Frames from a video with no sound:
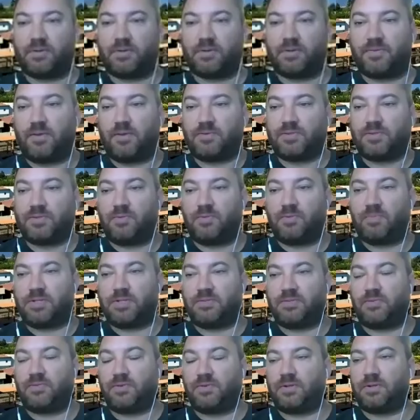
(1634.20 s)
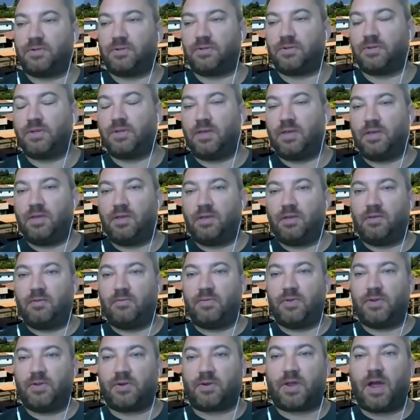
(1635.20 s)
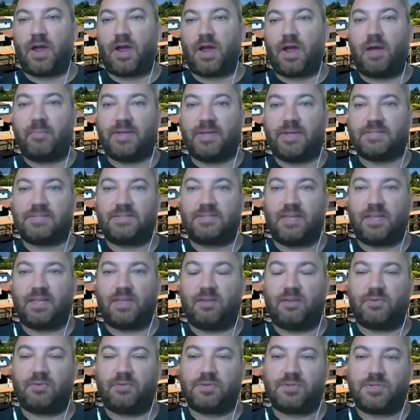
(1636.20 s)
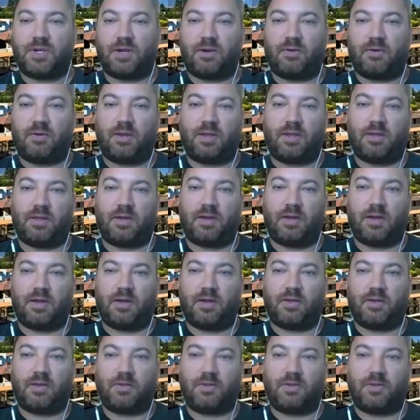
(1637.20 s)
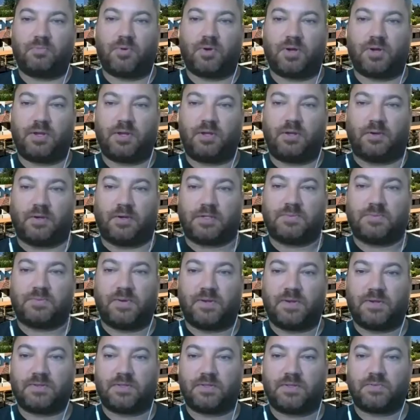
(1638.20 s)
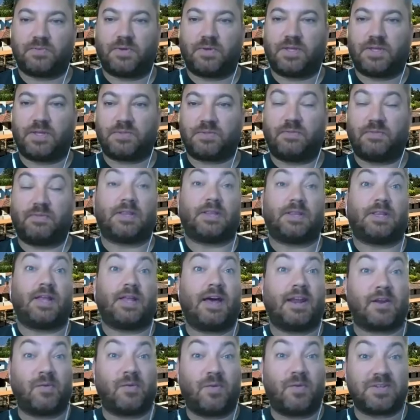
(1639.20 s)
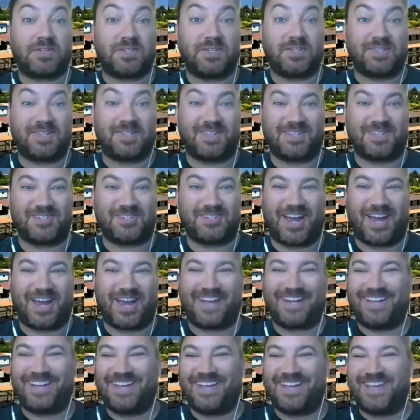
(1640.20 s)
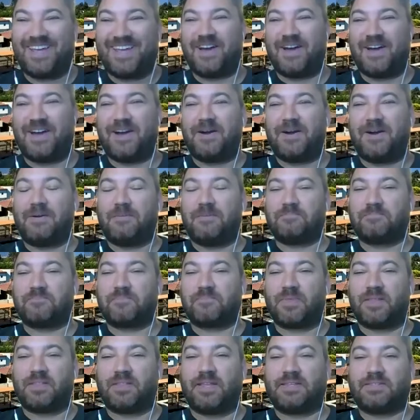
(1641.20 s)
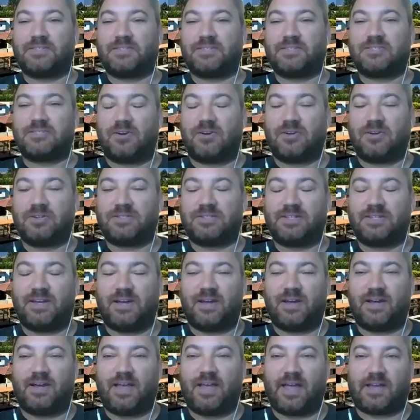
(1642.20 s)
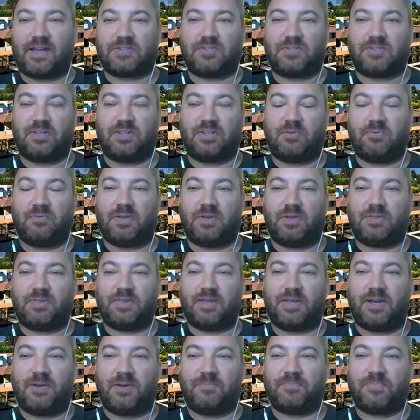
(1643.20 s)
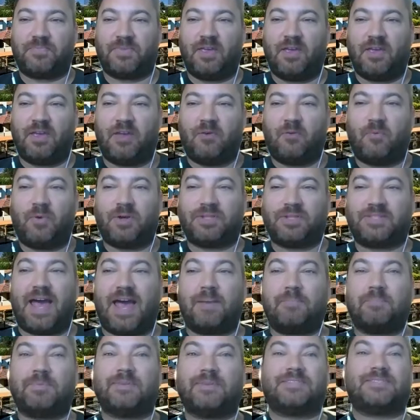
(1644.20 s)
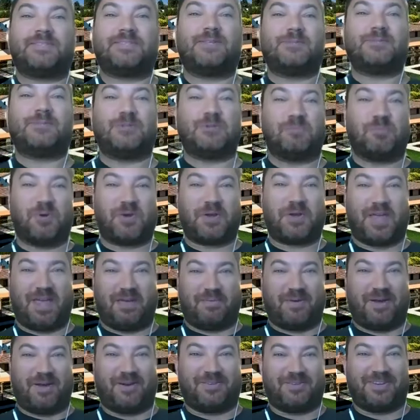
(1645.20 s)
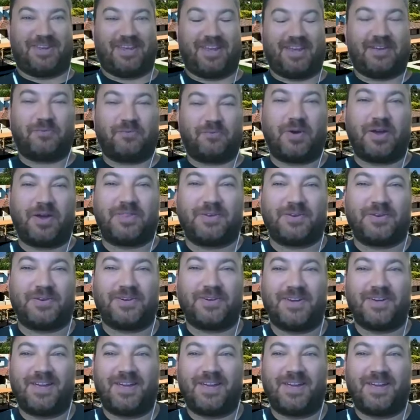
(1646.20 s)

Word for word: thank you so much for your For your comments. Thank you for sharing uh, your book and your experiences with us. We have a lot of questions in the chat. Um, let's start uh, actually with um, what's happened since your book came out, and whether,